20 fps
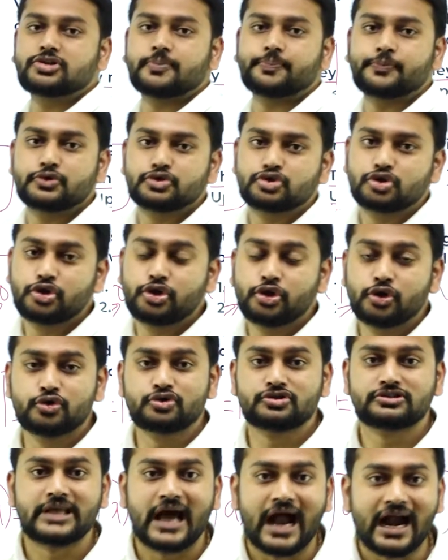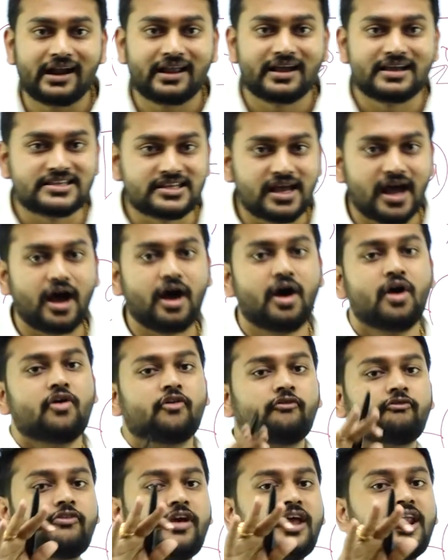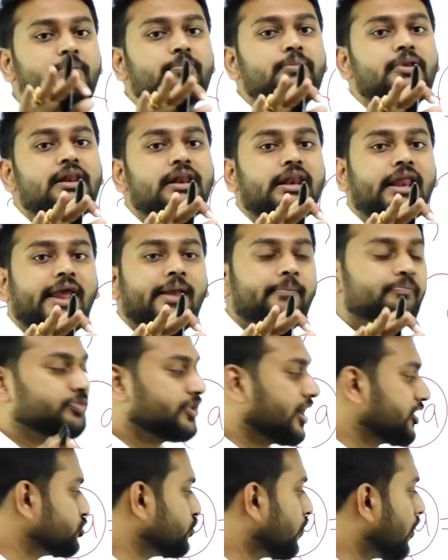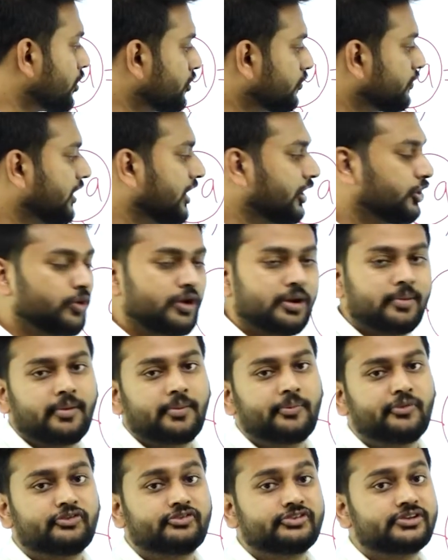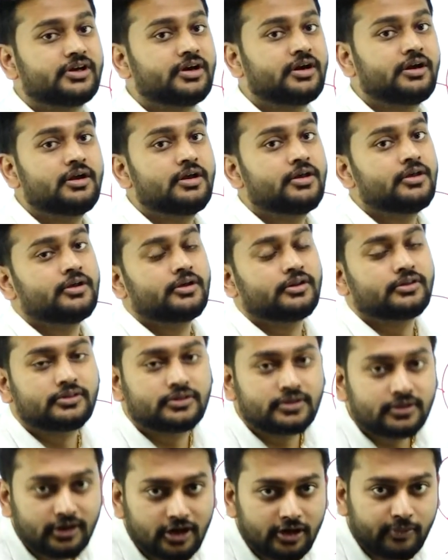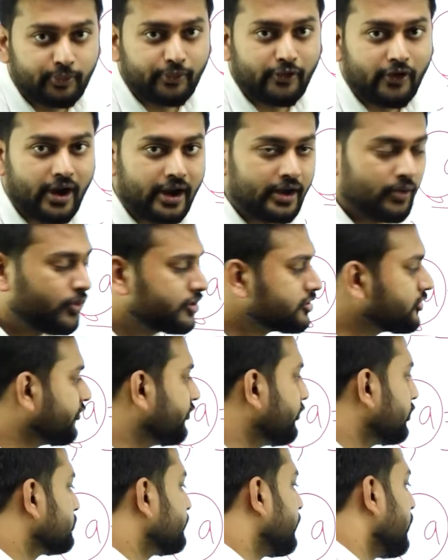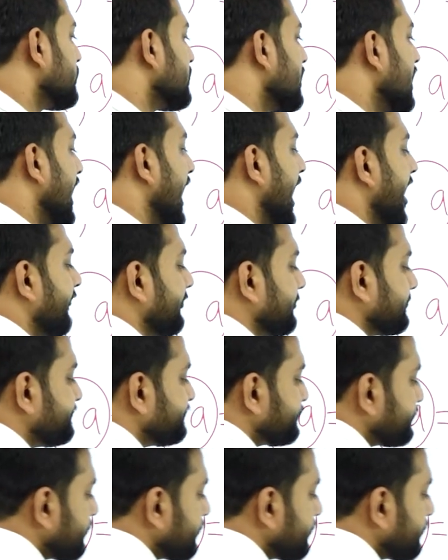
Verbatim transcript: supposed to use that as a variable name. That's what you need to remember with the third point. What is the fourth point that I have?